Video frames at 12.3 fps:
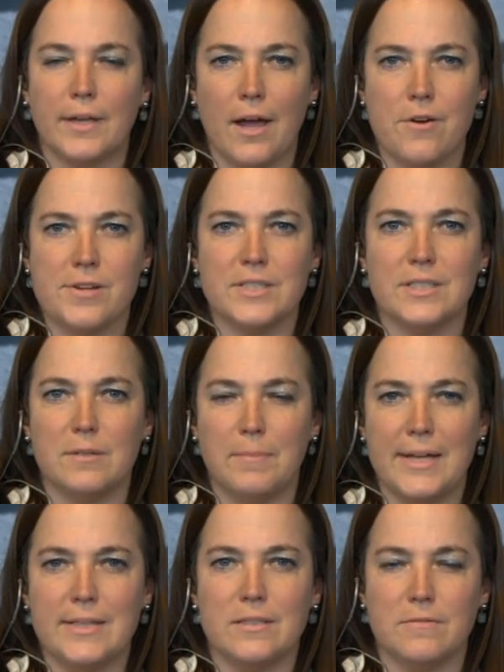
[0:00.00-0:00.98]

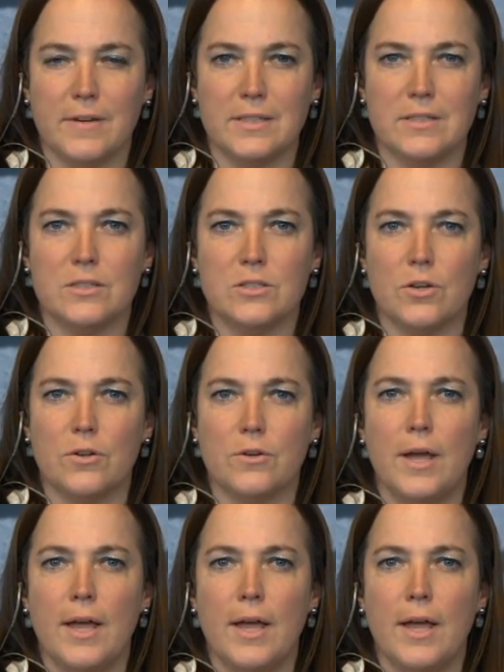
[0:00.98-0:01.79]
currency-based funds. So,